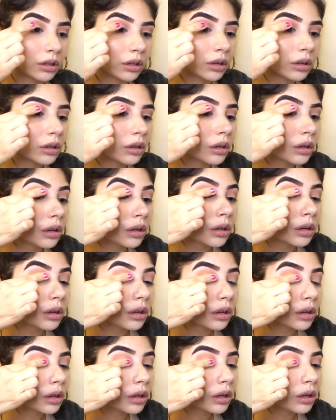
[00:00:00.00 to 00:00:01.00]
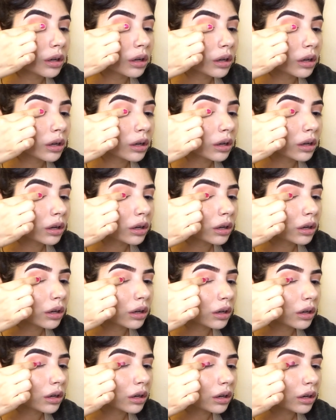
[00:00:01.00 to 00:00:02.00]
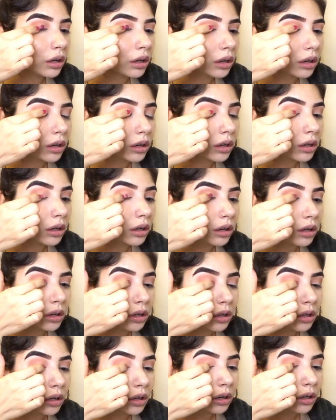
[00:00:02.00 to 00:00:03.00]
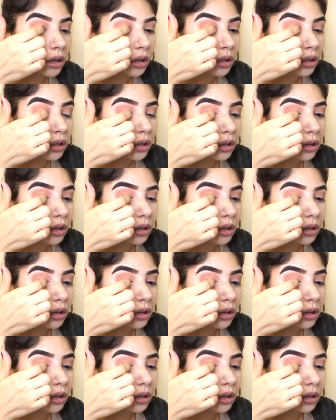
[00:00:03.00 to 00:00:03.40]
(no one is talking)